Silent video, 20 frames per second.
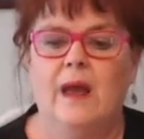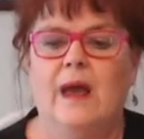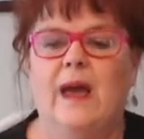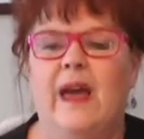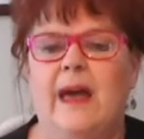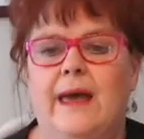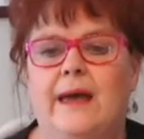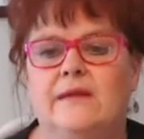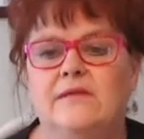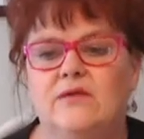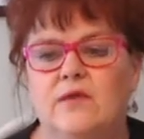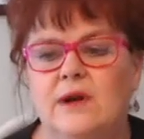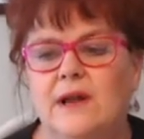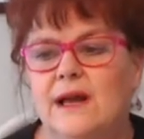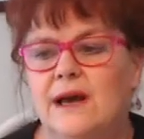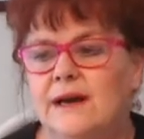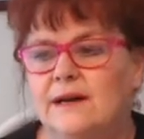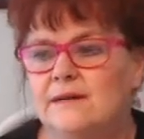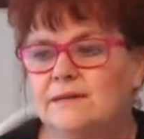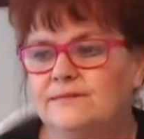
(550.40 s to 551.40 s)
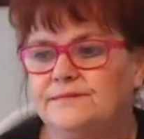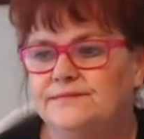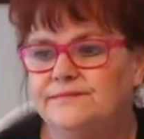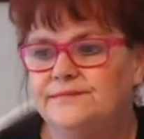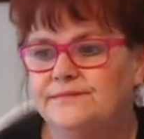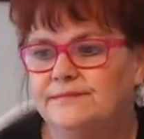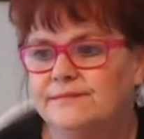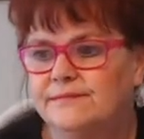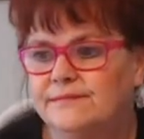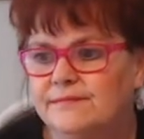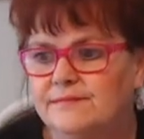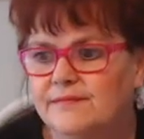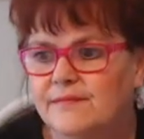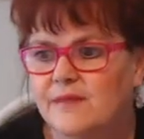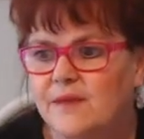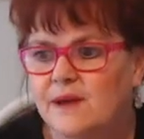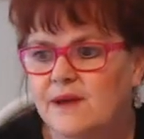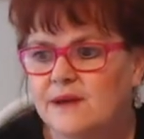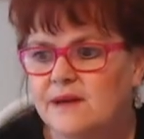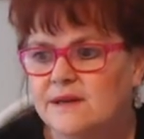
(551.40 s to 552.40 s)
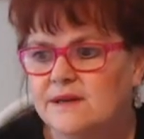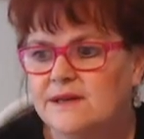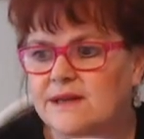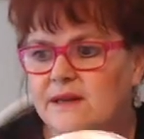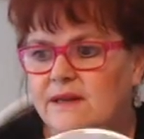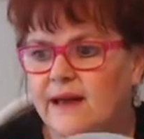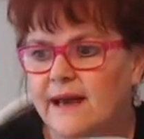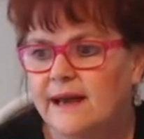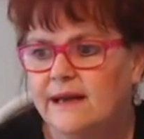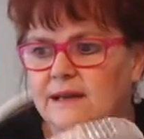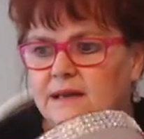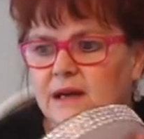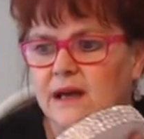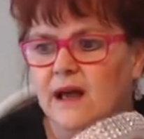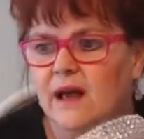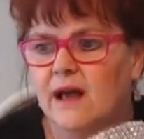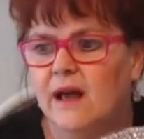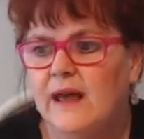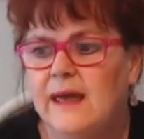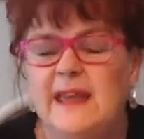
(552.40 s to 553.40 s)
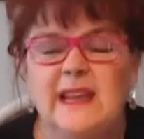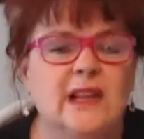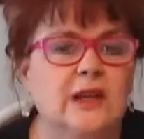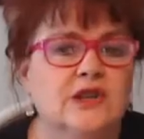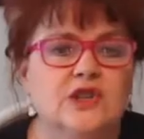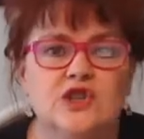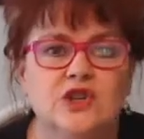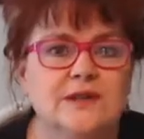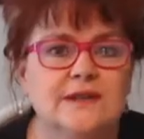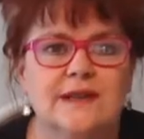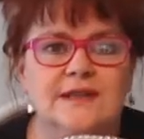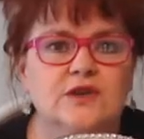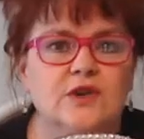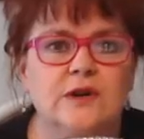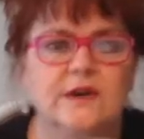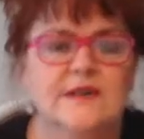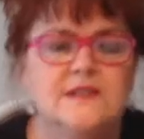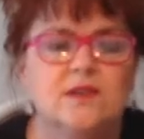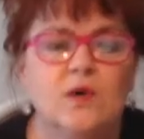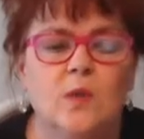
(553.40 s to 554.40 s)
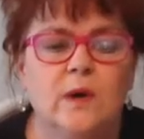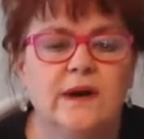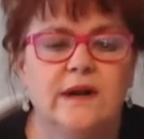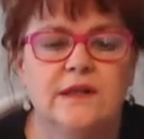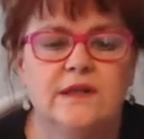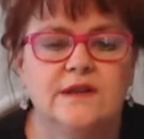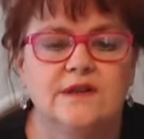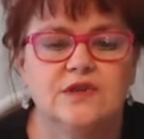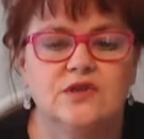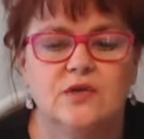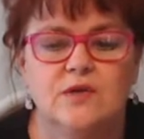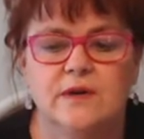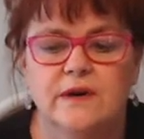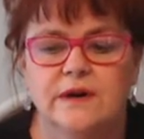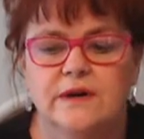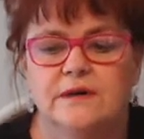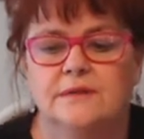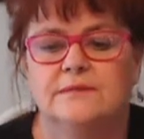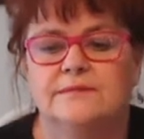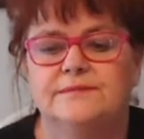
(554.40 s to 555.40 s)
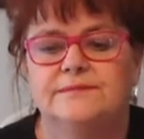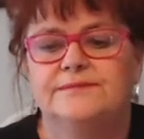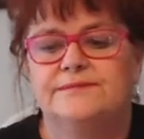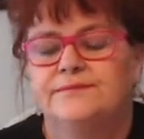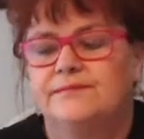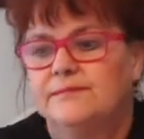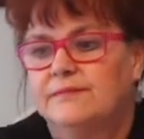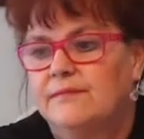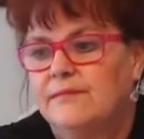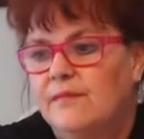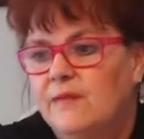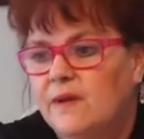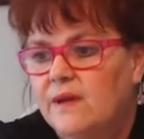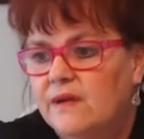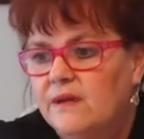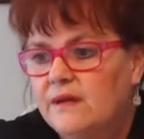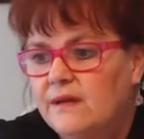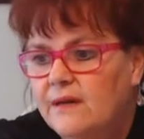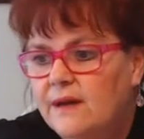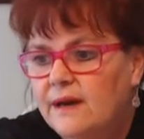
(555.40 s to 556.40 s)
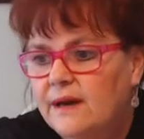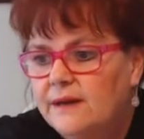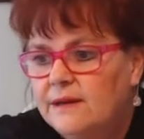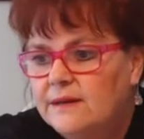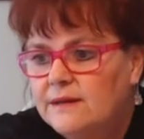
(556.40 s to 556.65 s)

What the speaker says: And voila. See that? It looks just as good as the one in the store. See that?